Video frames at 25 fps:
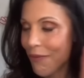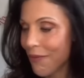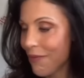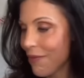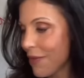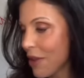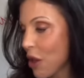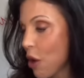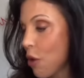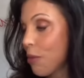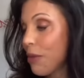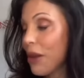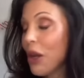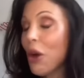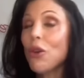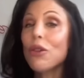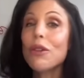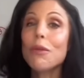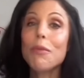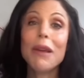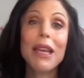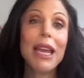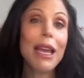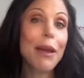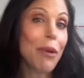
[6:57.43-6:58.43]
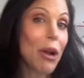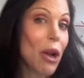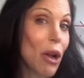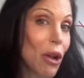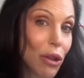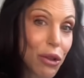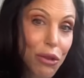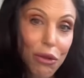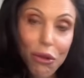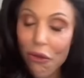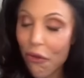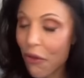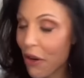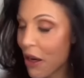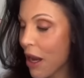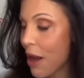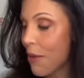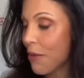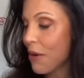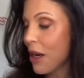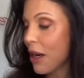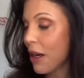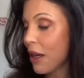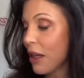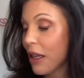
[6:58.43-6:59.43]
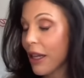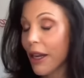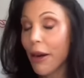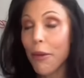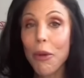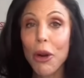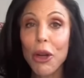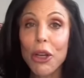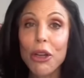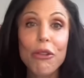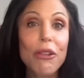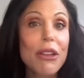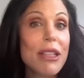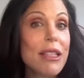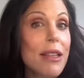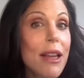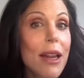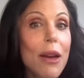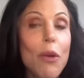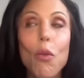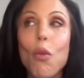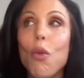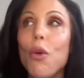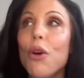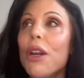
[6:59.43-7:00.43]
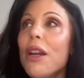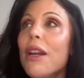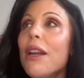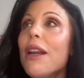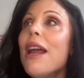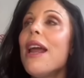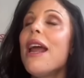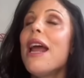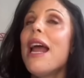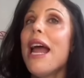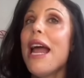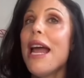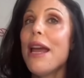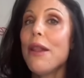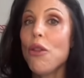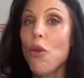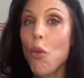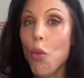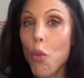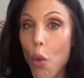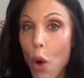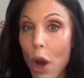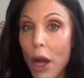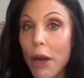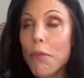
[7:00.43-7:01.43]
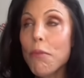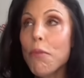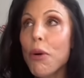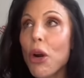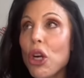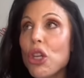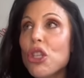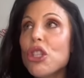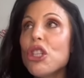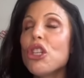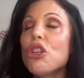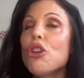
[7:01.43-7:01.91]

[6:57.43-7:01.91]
Lo and behold, it became a cultural phenomenon. Claire Mercury said it wouldn't. And the one person